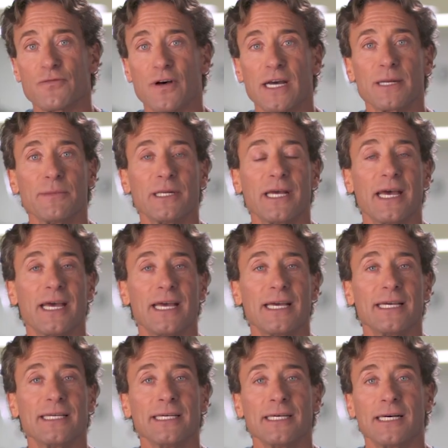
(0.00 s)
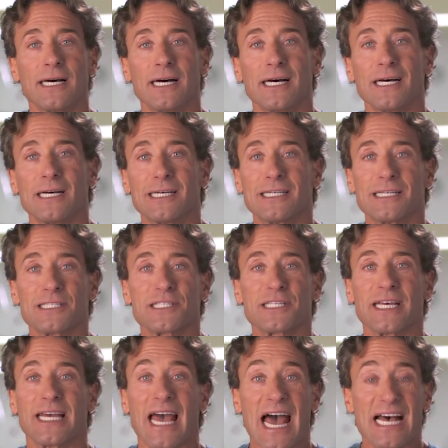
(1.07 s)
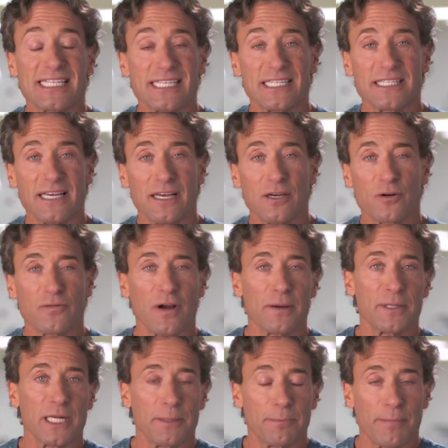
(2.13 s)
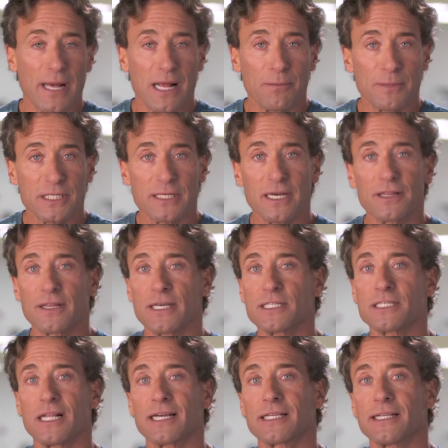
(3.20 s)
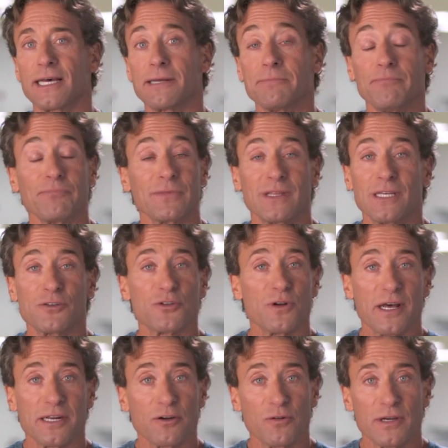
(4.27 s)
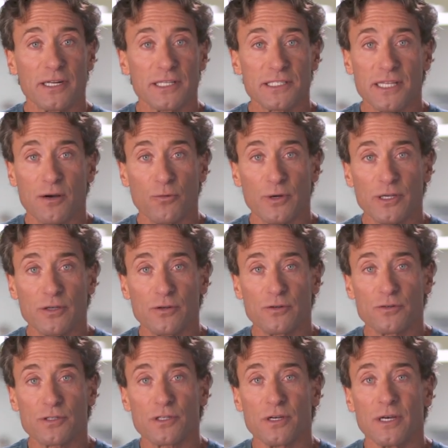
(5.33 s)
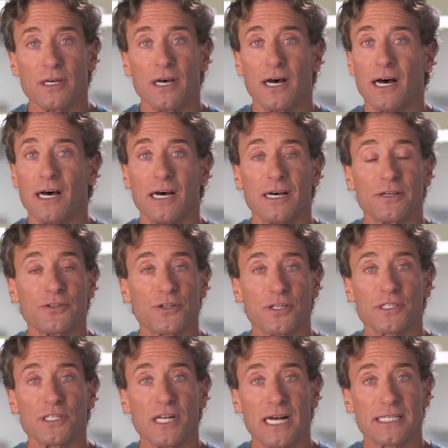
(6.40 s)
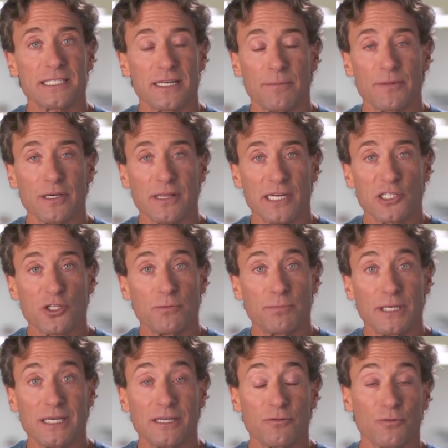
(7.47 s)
vitamin A, uh, say, acetate or vitamin A palmitate, things like that. These are not ingredients that we use, uh, just not something that should be